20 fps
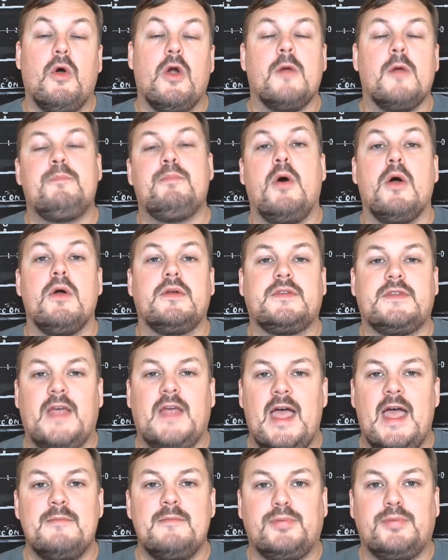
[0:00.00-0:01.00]
or a
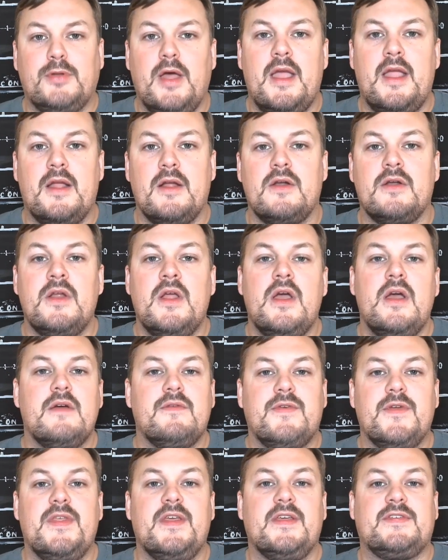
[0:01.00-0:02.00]
part-time player
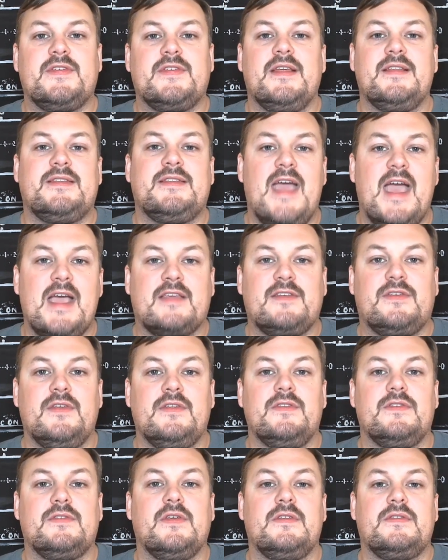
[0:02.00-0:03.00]
for this
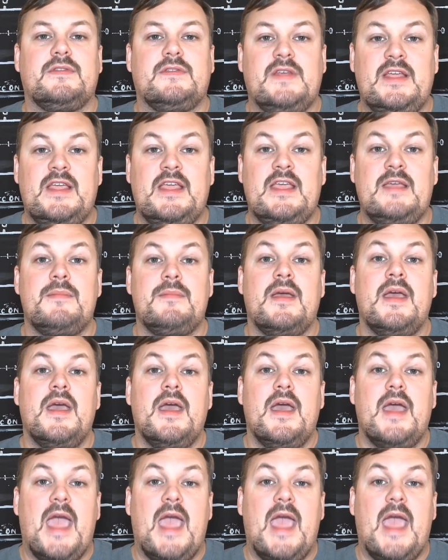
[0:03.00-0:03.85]
Texans team.